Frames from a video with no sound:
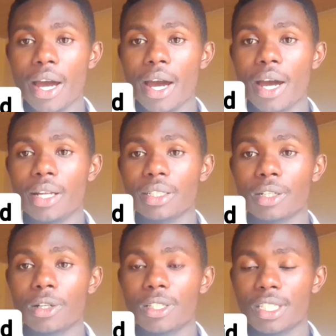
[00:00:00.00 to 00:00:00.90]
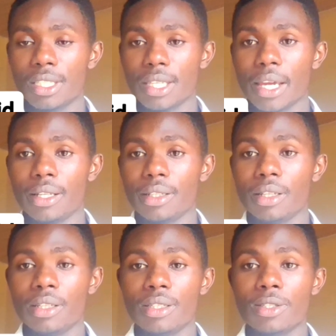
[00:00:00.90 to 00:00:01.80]
and colchicine.
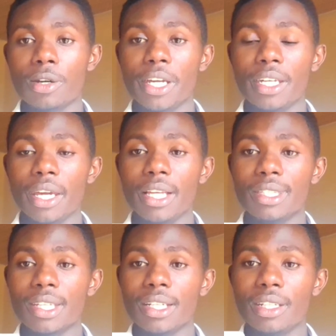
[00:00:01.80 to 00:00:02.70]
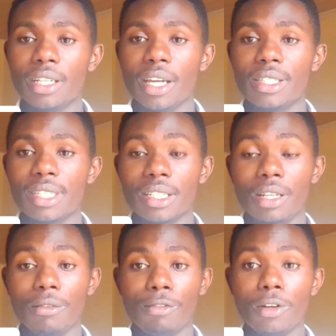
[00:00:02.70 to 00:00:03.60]
So in N SAID, N SAID
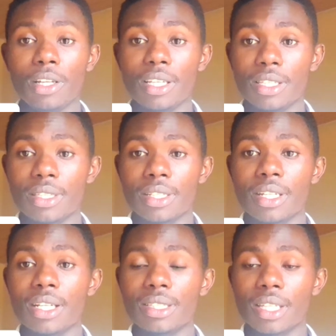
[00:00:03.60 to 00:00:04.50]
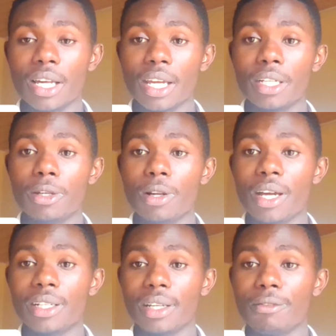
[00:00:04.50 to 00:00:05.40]
in full is nonsteroidal
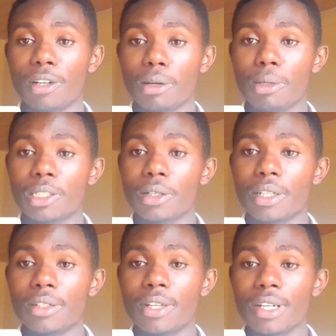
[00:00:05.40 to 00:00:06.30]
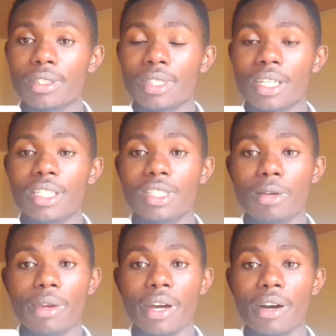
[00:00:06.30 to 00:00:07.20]
anti-inflammatory drugs, for
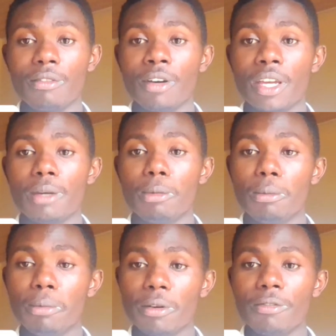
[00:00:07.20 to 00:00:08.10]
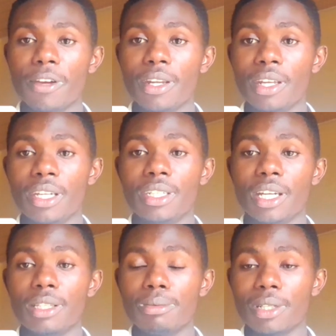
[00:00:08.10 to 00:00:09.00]
example we have ibuprofen. It
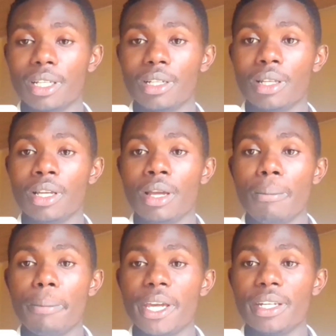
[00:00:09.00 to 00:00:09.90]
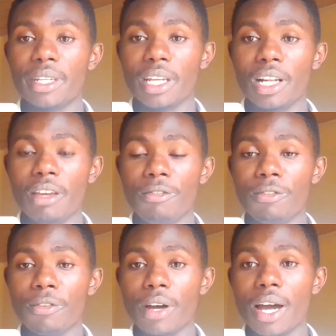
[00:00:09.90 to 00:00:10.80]
helps in pain
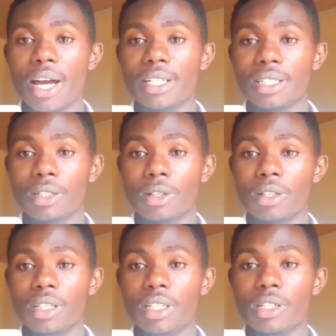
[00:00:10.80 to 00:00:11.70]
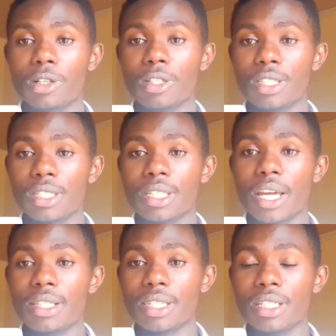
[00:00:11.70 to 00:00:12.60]
relief, and in
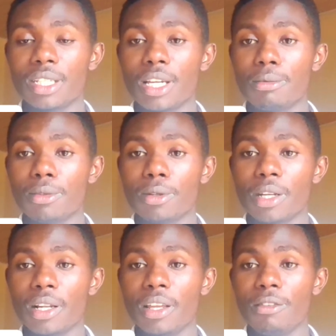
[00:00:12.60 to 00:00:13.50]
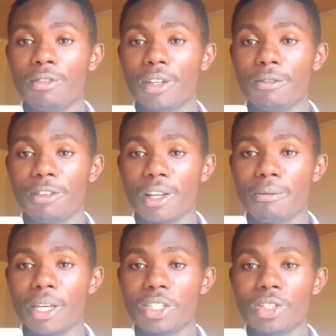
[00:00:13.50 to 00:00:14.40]
colchicine it helps to relieve
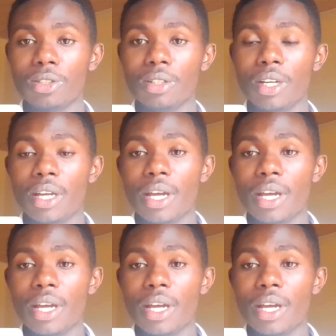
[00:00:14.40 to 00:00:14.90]
inflammation.